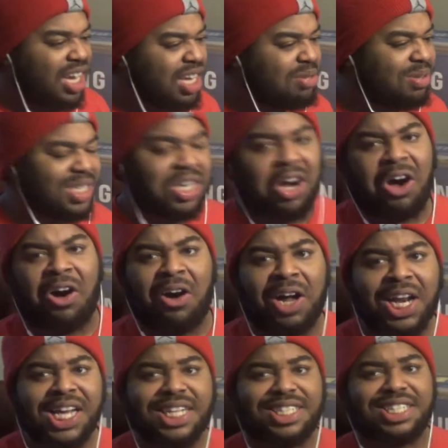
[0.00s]
Cage wasn't
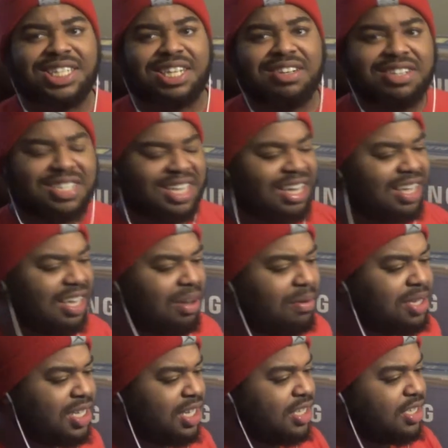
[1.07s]
all that serious.
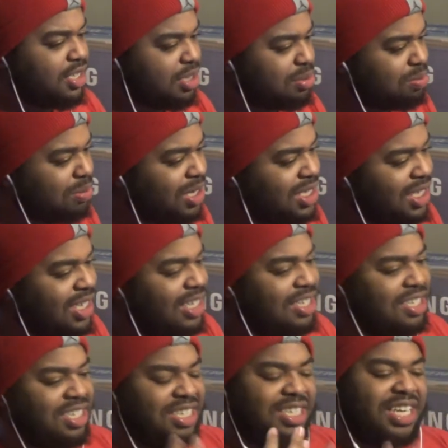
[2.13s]
It just wasn't
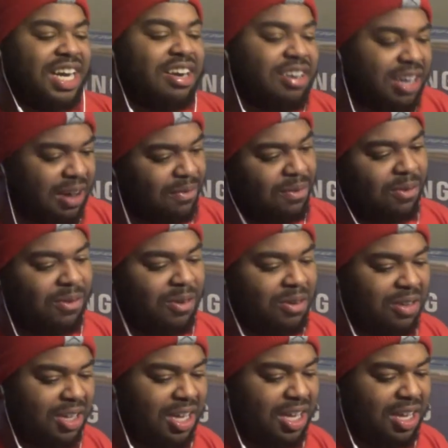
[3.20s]
Daredevil,
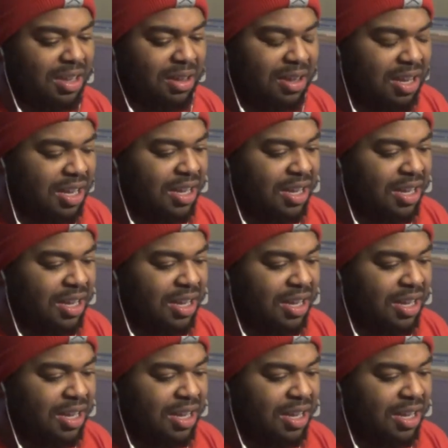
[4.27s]
okay?